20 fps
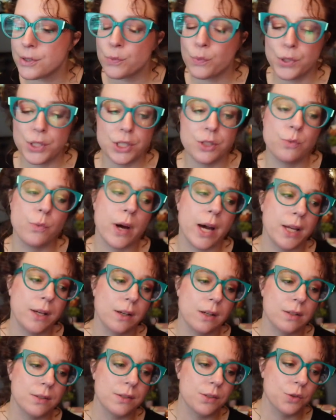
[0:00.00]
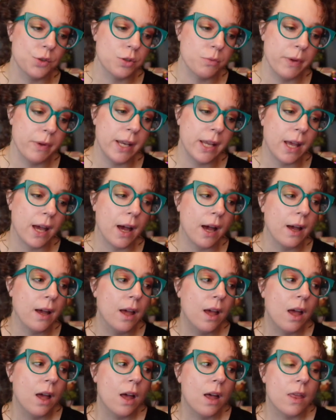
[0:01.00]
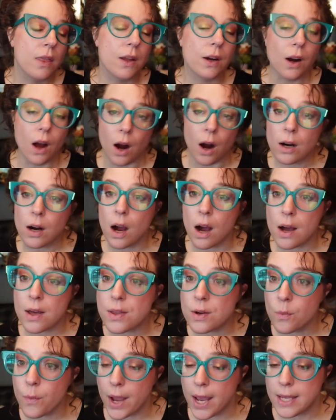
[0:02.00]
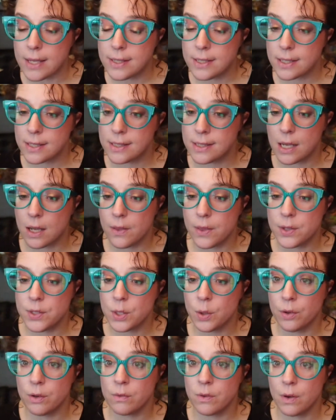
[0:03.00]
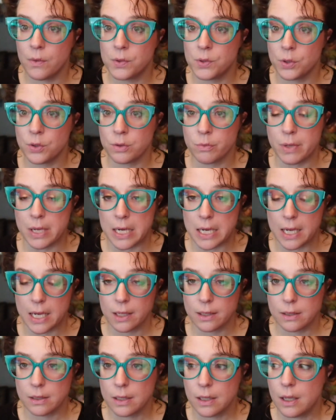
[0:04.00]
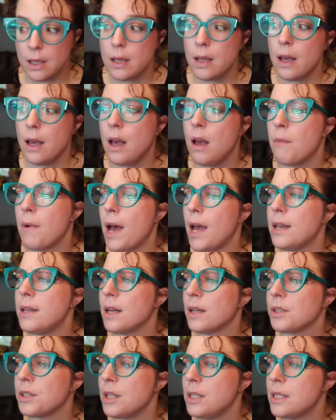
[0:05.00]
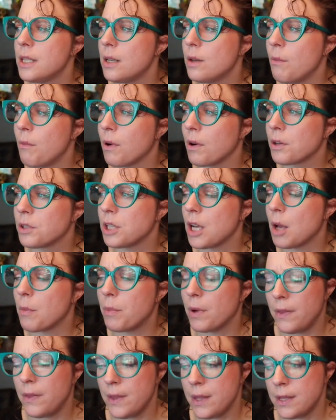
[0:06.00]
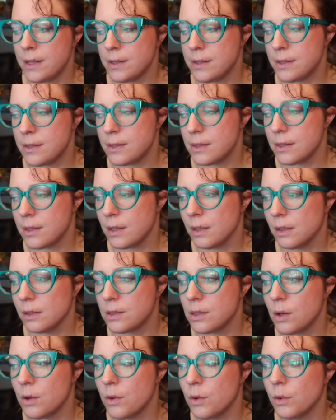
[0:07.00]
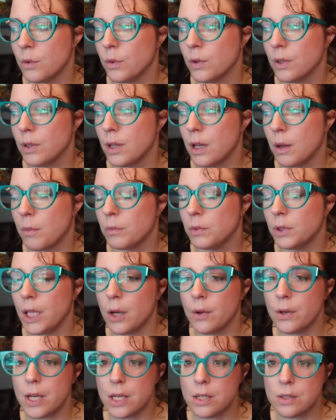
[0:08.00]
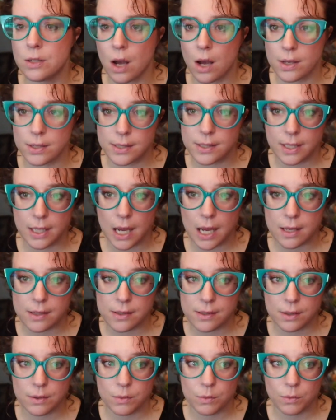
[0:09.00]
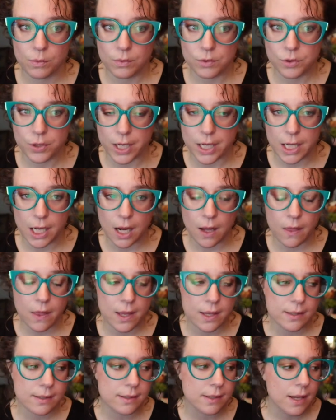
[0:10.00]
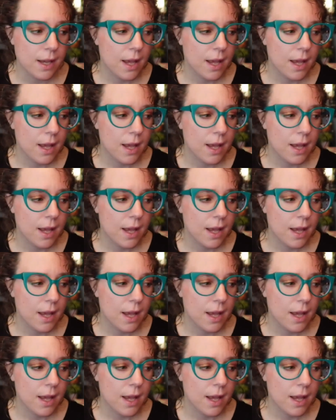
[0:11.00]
which is why you're on social media, there are other ways to sell that don't involve social media. I actually did a workshop on this. So Leonie Dawson has a training on this,